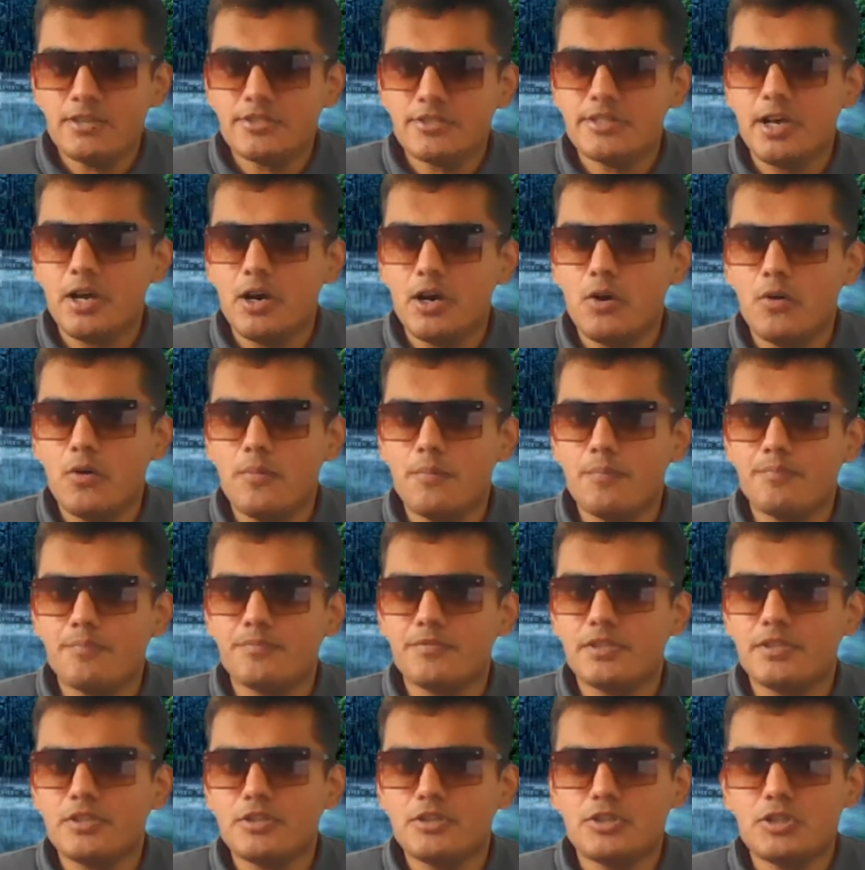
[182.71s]
So
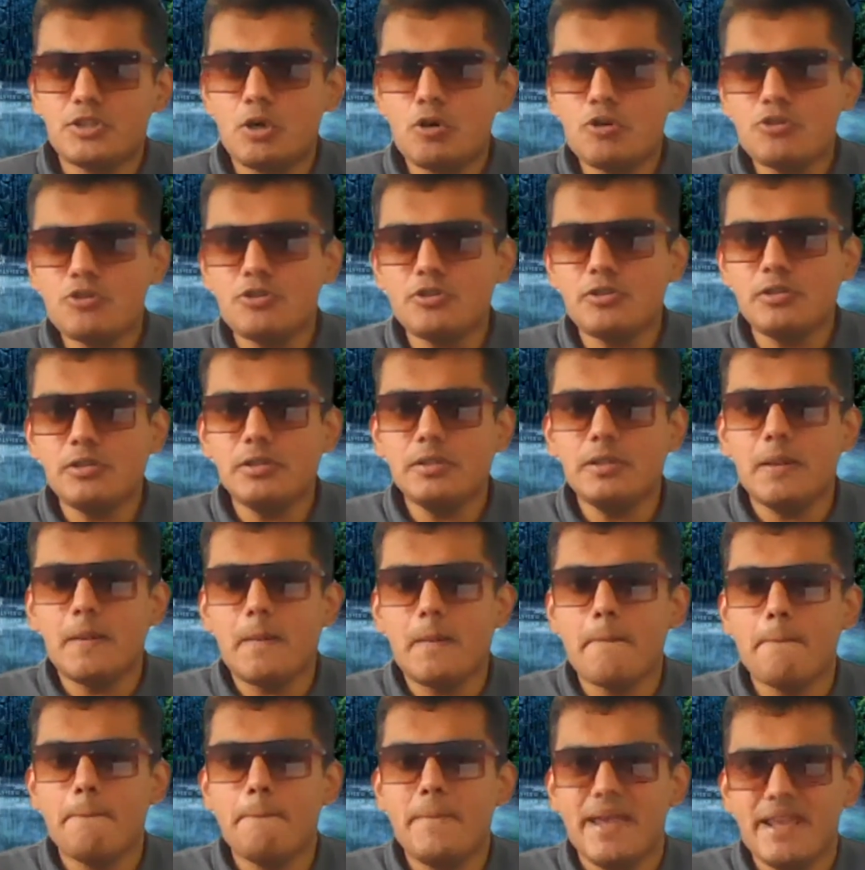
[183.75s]
social
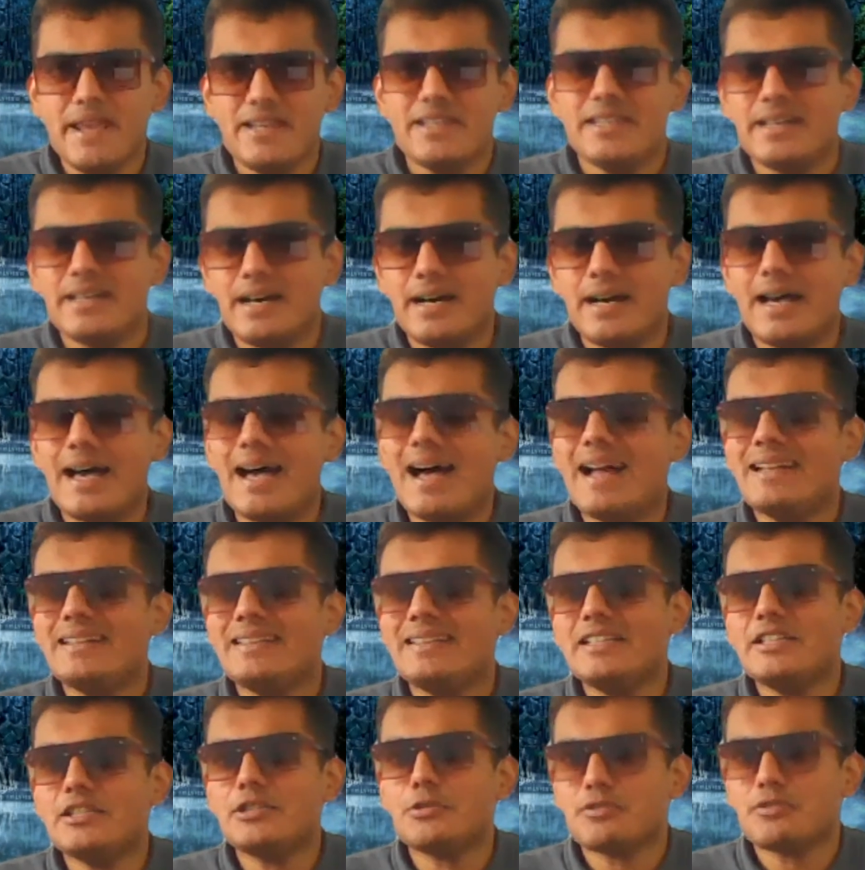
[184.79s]
media
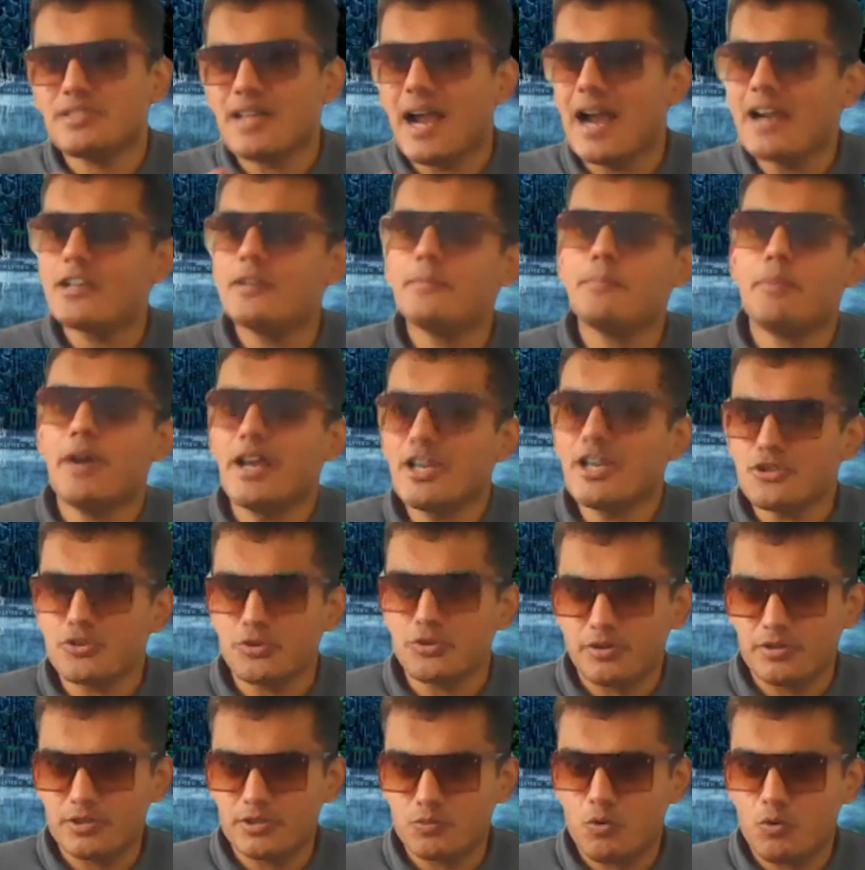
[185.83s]
and these societal
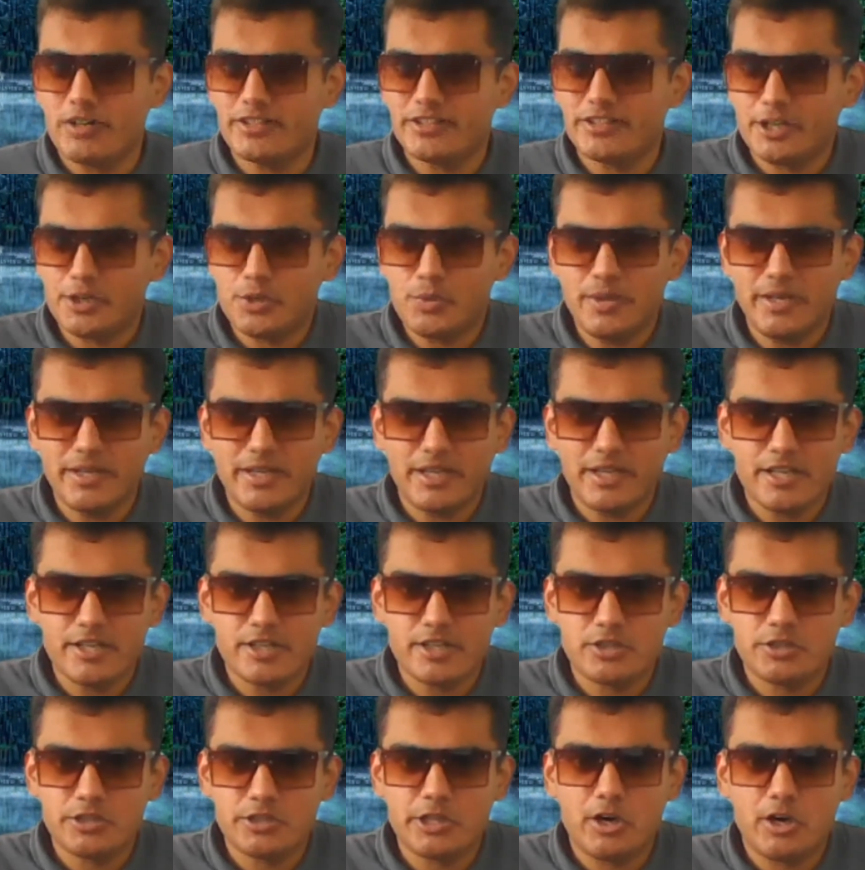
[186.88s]
pressures, what they're doing
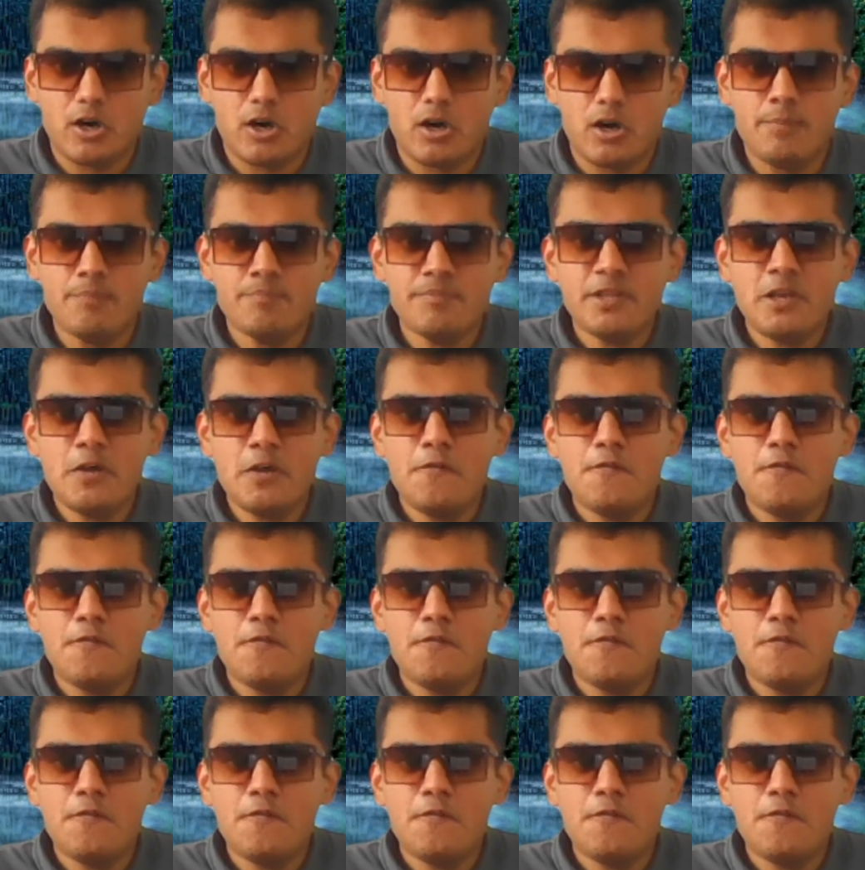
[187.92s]
is they are